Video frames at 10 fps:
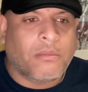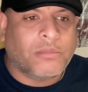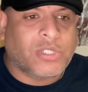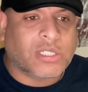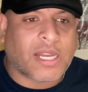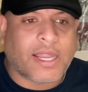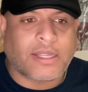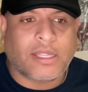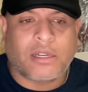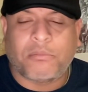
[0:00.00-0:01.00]
Just like I
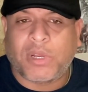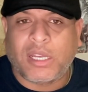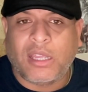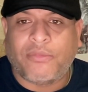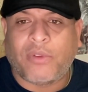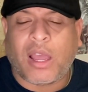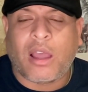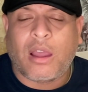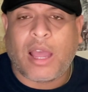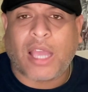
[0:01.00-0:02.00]
didn't believe
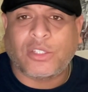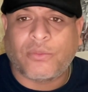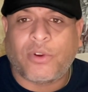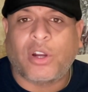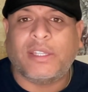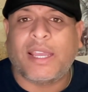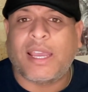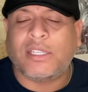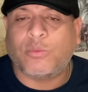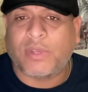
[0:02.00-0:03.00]
Oscar
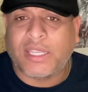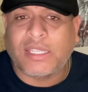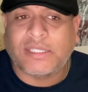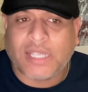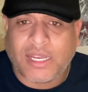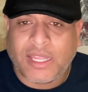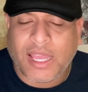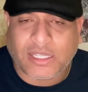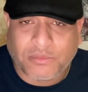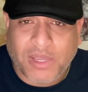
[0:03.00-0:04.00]
Valdez when he said he
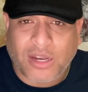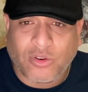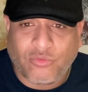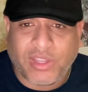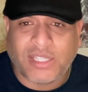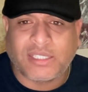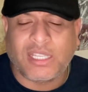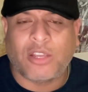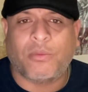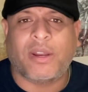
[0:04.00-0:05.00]
had some kind of green
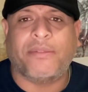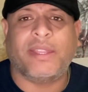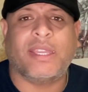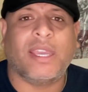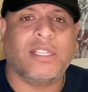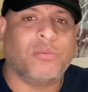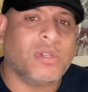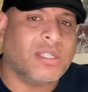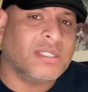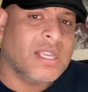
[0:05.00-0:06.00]
tea or whatever the case
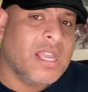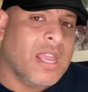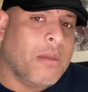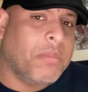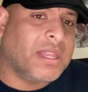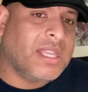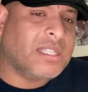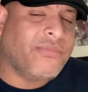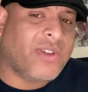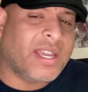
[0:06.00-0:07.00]
was. But
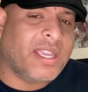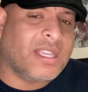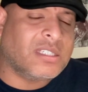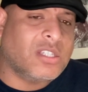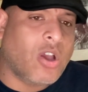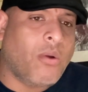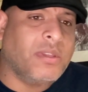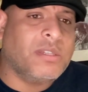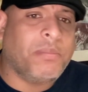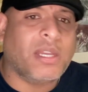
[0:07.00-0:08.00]
this fight is going
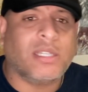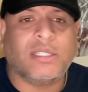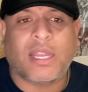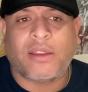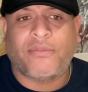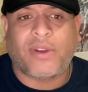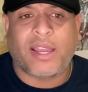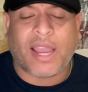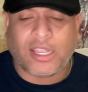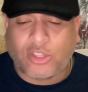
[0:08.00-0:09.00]
to be an entertaining
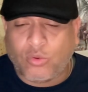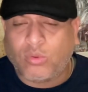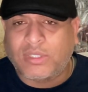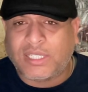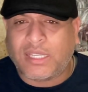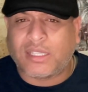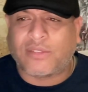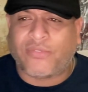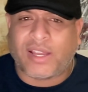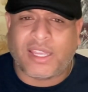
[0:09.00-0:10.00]
fight. I do see this
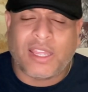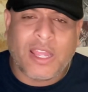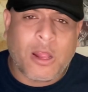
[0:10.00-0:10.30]
fight